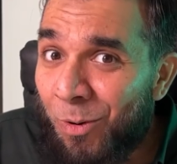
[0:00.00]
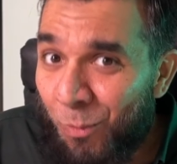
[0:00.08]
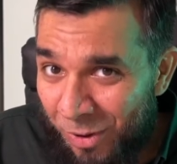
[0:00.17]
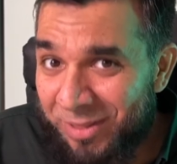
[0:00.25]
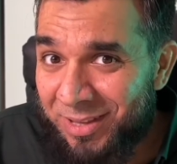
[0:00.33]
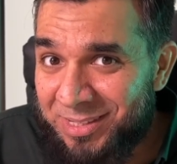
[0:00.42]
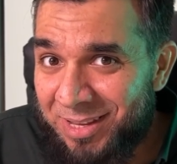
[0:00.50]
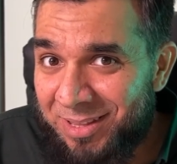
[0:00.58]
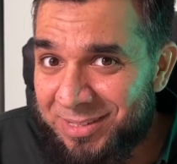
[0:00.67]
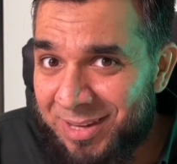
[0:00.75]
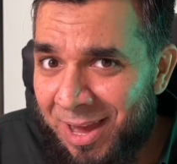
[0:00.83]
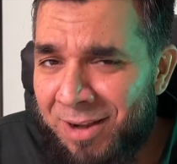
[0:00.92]
Will they see
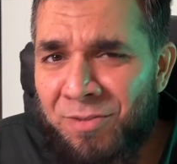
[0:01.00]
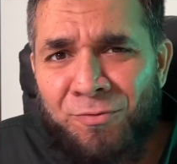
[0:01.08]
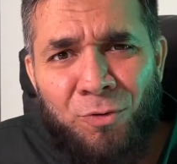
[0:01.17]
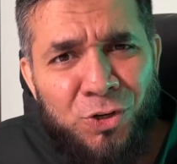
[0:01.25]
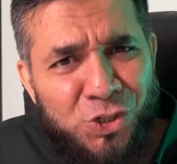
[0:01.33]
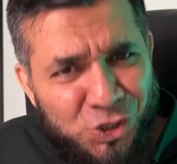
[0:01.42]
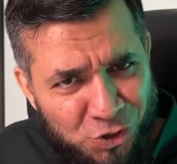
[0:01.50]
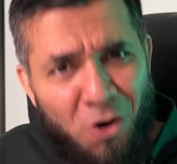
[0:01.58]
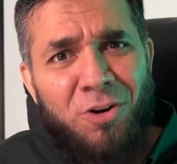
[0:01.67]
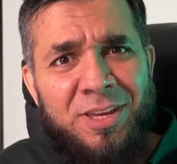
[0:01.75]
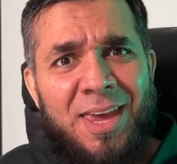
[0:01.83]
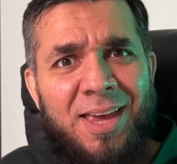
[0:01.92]
this ad? For
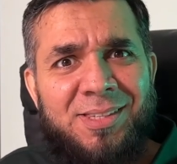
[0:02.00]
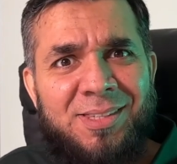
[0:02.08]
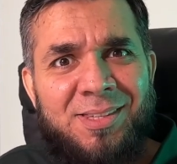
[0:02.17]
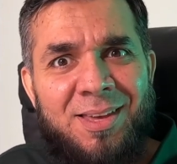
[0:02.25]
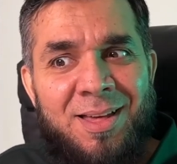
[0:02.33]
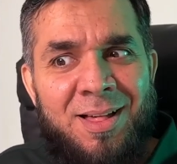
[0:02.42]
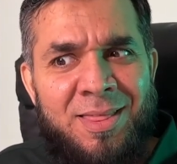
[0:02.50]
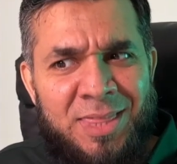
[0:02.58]
sure, yes.